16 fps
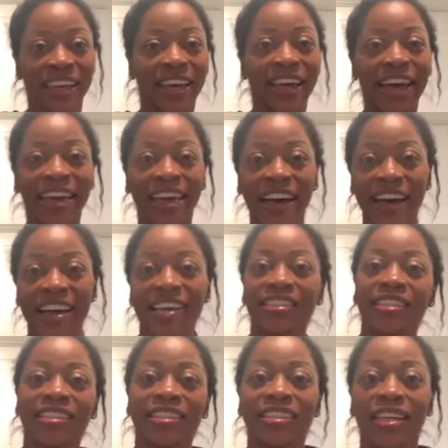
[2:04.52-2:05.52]
Hey guys,
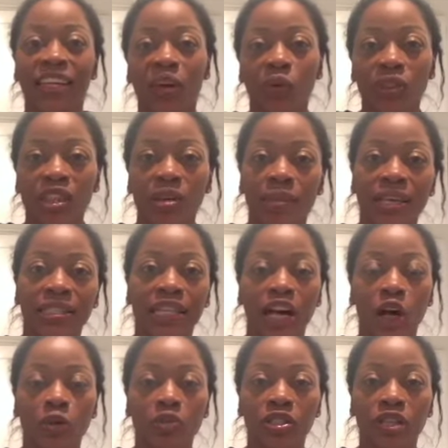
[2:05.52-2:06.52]
it's Nikki with The Messy
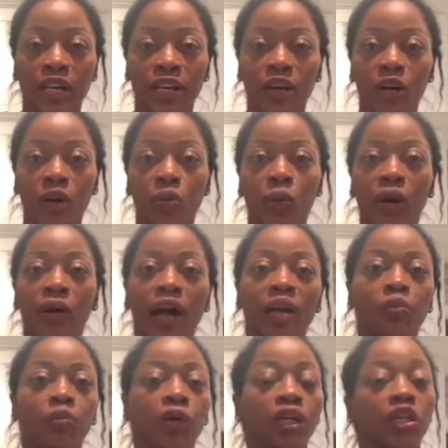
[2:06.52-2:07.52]
Homesteader, where I
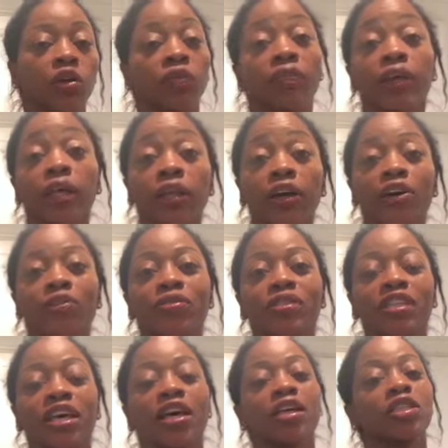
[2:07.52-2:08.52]
bring you videos
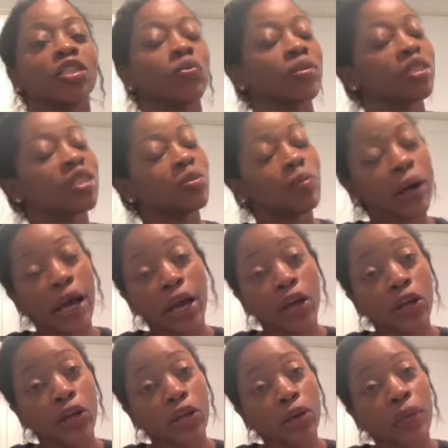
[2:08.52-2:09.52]
to inspire
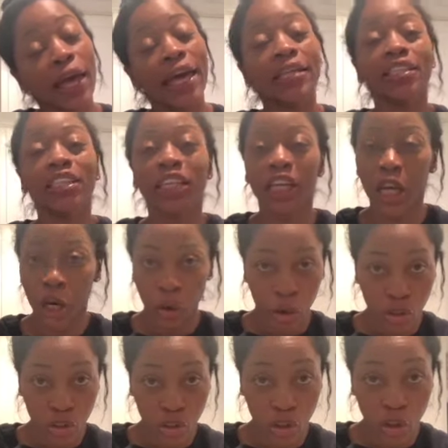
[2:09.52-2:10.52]
you and
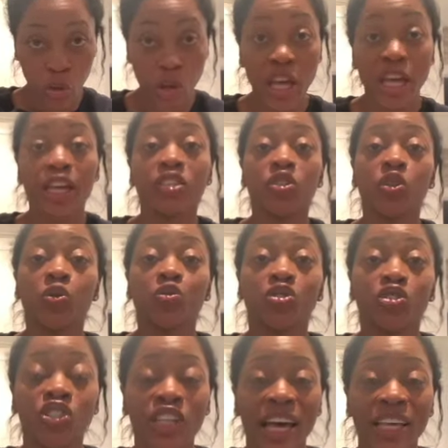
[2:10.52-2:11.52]
encourage you to
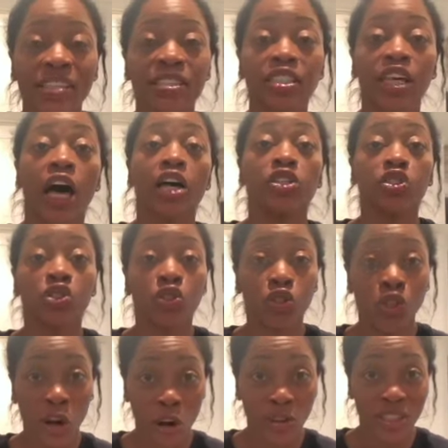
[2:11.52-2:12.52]
just
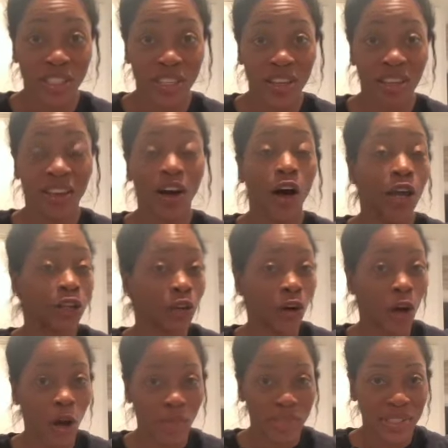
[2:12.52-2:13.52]
start on your
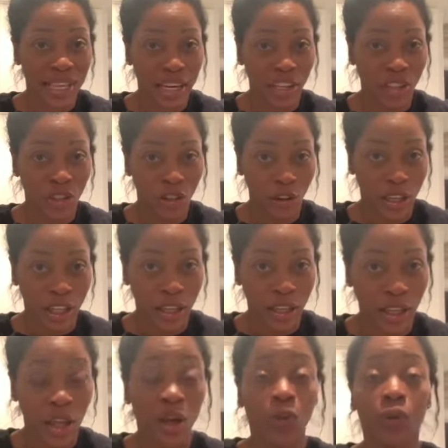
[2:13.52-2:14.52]
homesteading journey.
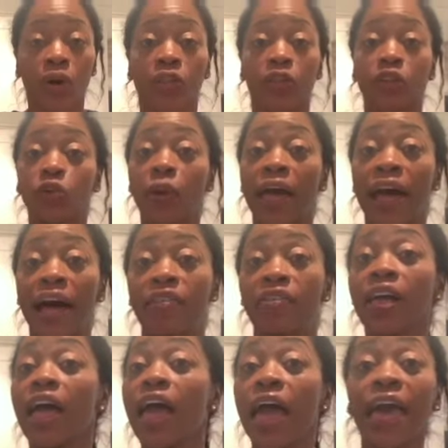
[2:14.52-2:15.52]
Whether you have
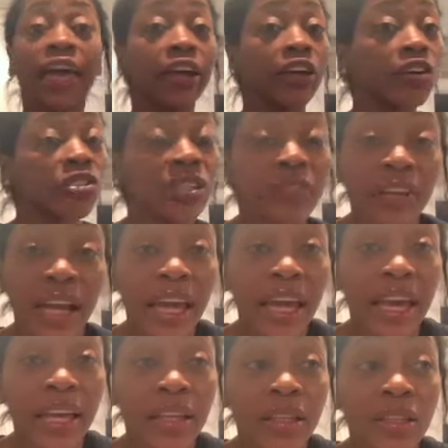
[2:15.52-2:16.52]
acres of
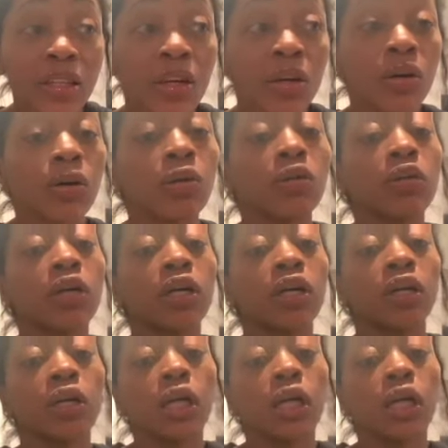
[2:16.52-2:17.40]
land or